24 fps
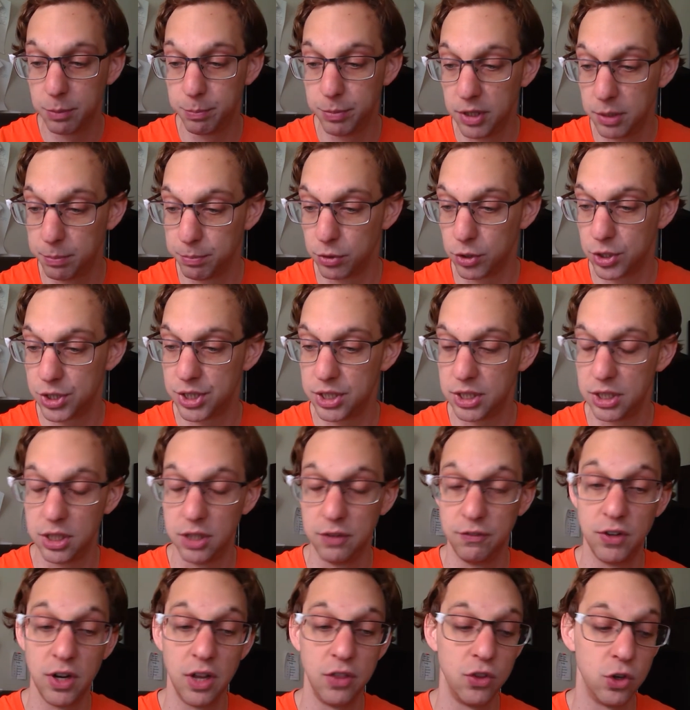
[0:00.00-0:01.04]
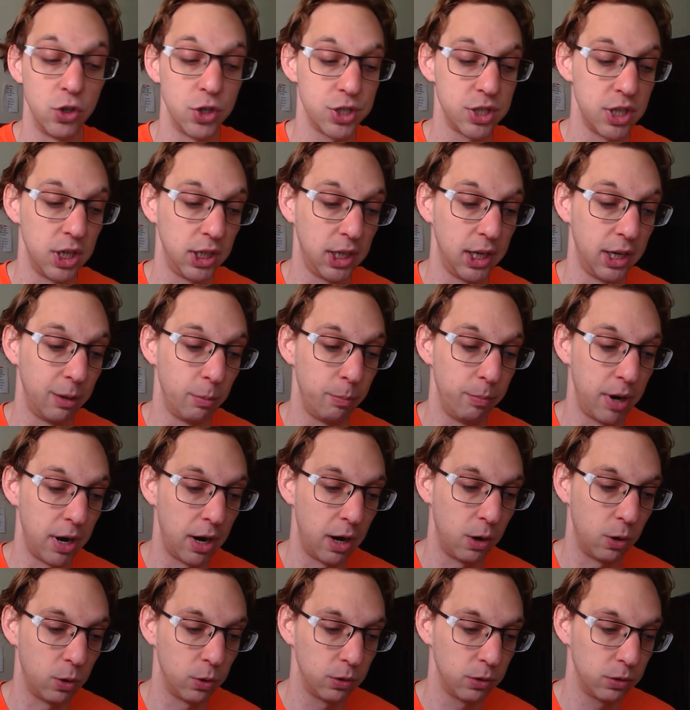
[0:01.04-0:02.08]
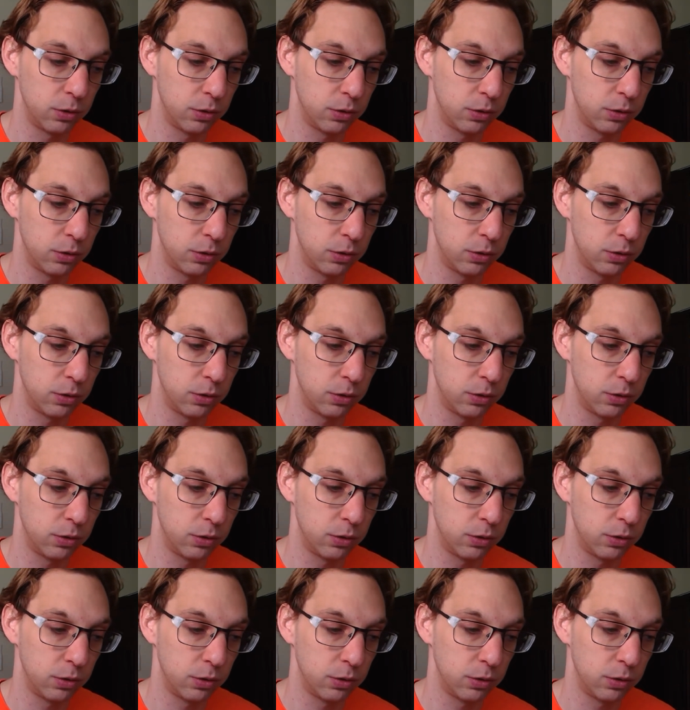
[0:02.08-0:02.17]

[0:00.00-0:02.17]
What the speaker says: be perceived, and there's thinking about